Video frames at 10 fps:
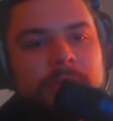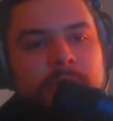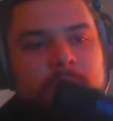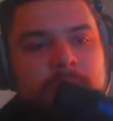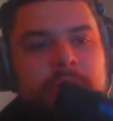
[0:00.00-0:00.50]

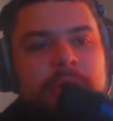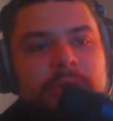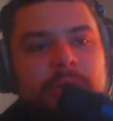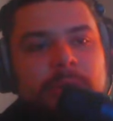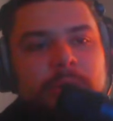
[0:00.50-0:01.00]
I wish I
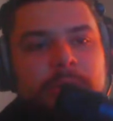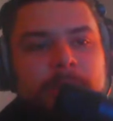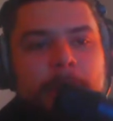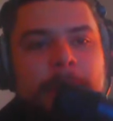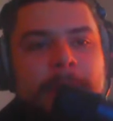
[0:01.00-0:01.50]
understood it more.
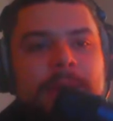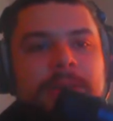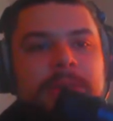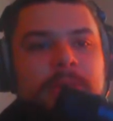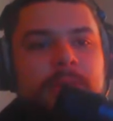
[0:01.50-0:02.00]

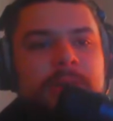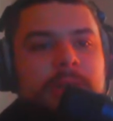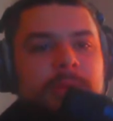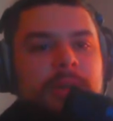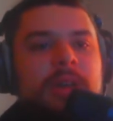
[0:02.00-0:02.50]
Since
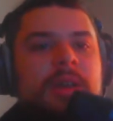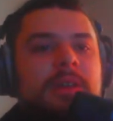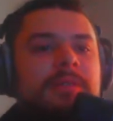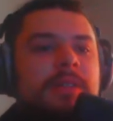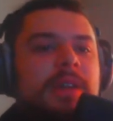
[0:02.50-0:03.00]
quarantine began, I
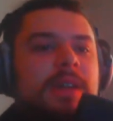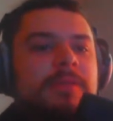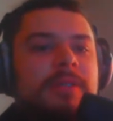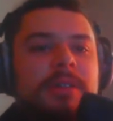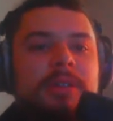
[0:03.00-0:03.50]
feel like I've
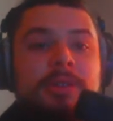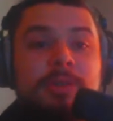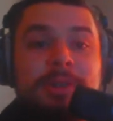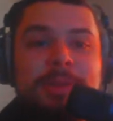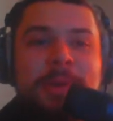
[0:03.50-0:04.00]
fallen into a
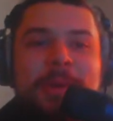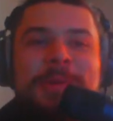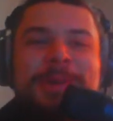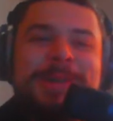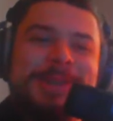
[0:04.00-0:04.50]
deep
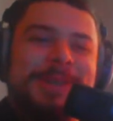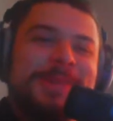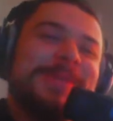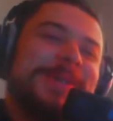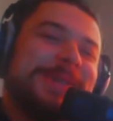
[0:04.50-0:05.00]
hole of
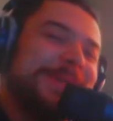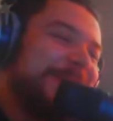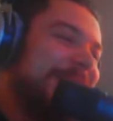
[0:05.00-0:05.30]
consumerism.